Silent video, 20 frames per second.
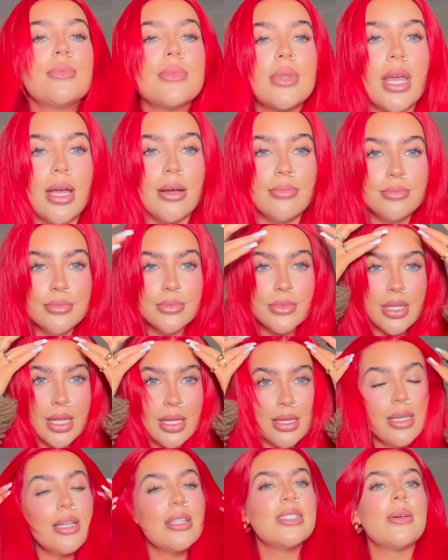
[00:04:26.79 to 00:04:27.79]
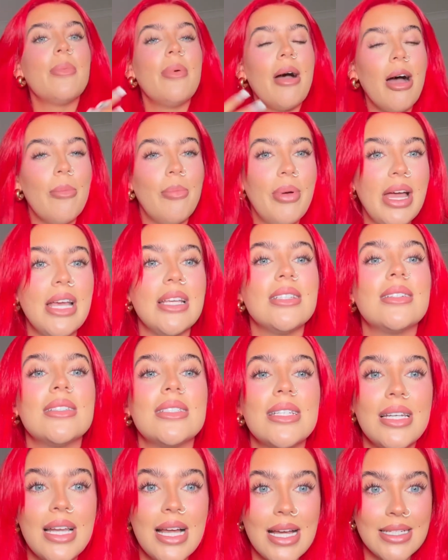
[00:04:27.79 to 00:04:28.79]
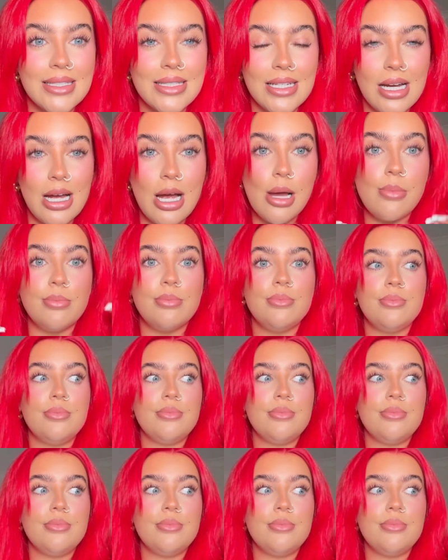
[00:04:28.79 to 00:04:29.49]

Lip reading: yeah, I think it's a better bait because the last time